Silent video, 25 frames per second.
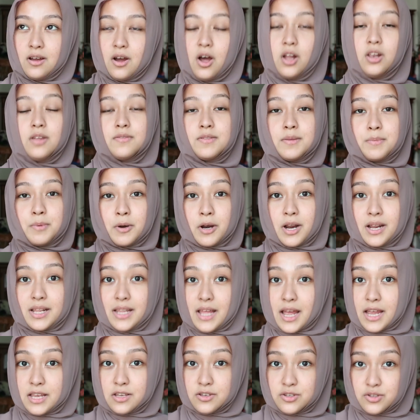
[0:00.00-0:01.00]
All of the products
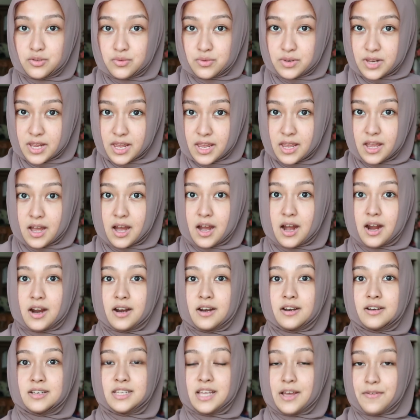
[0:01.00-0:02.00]
that I use today
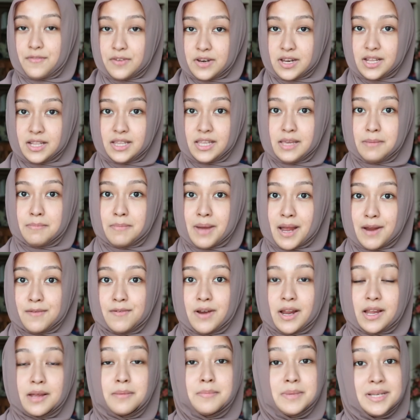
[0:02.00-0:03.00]
are definitely my
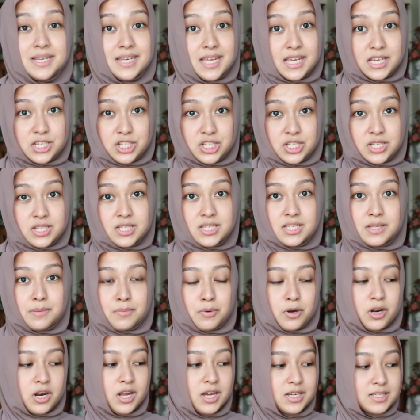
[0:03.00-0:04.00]
recommendations, the
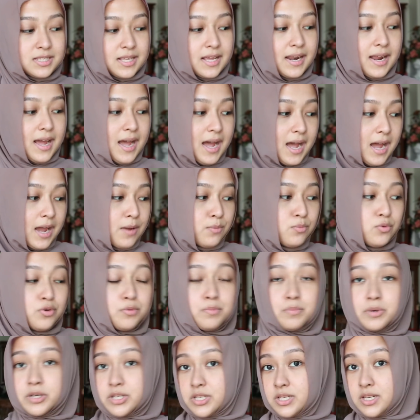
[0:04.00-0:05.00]
products that I
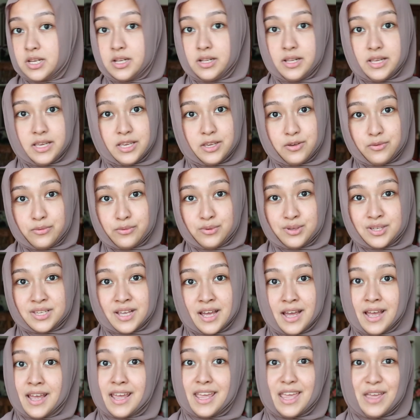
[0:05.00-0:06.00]
would personally use
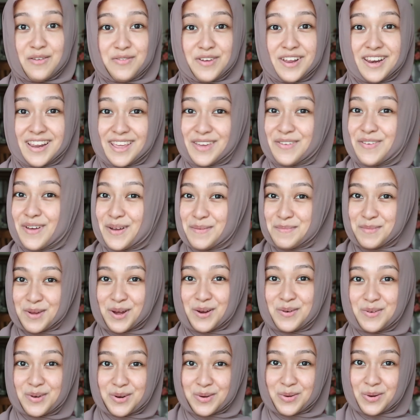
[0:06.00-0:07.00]
even if I'm
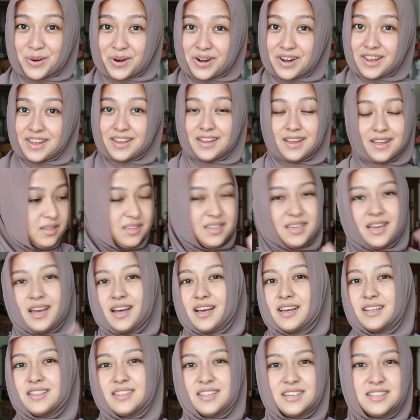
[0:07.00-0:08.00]
not recording.
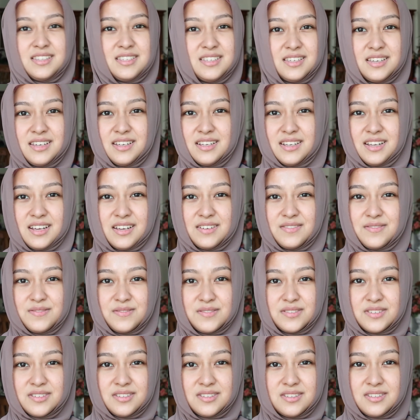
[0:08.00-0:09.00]
Yeah, that's it. I've
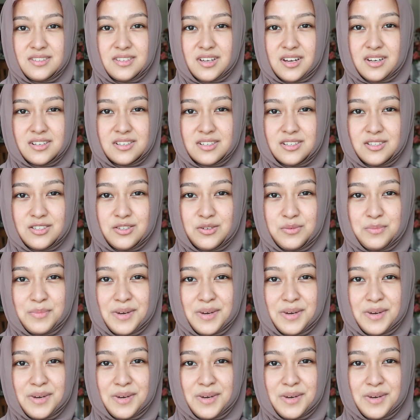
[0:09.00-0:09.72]
talked too